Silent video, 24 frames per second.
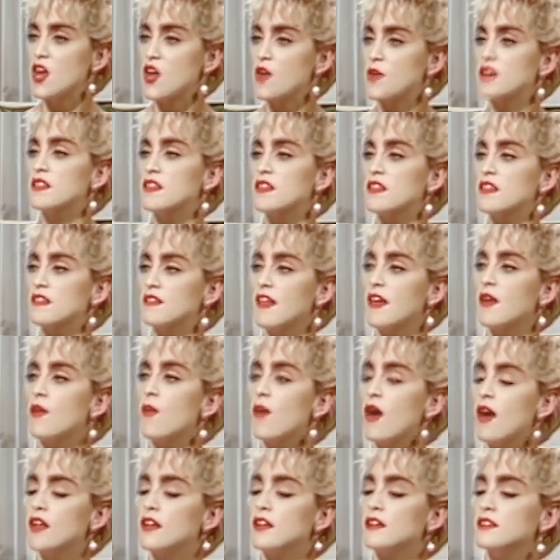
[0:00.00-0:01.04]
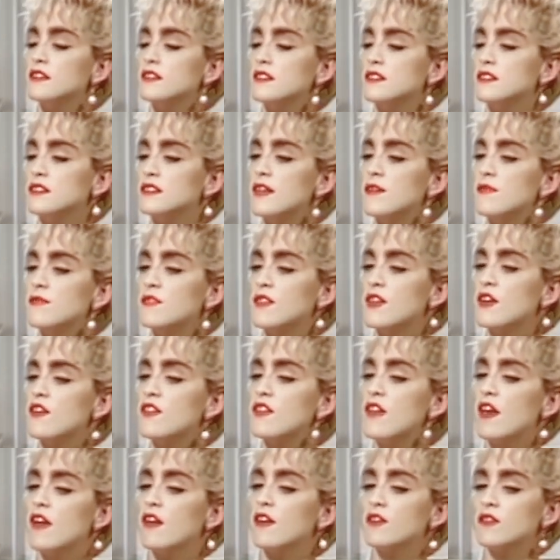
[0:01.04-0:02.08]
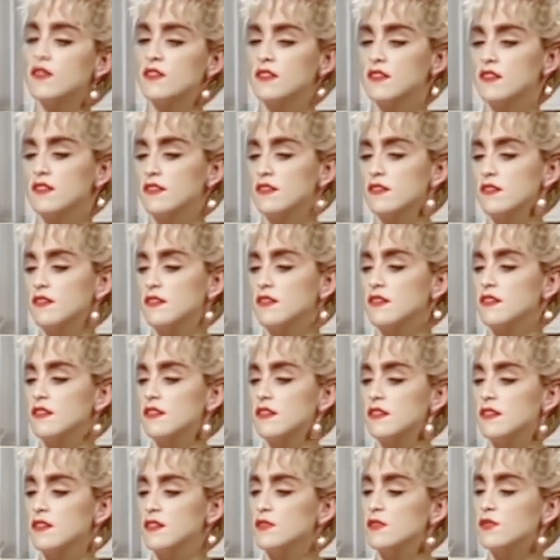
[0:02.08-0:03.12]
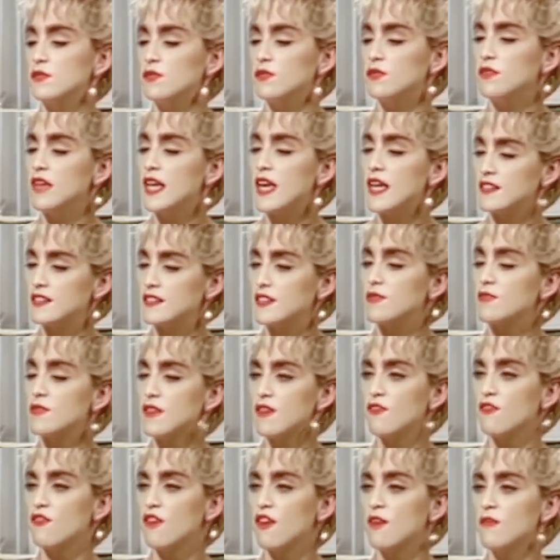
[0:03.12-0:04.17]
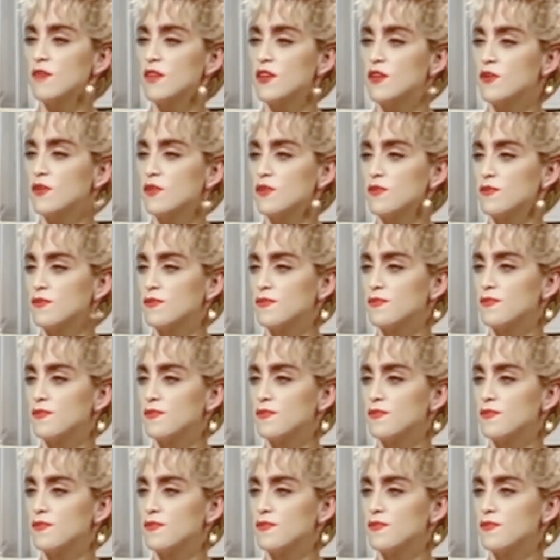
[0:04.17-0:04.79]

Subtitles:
and knowing that they want something, they're there to get something from you.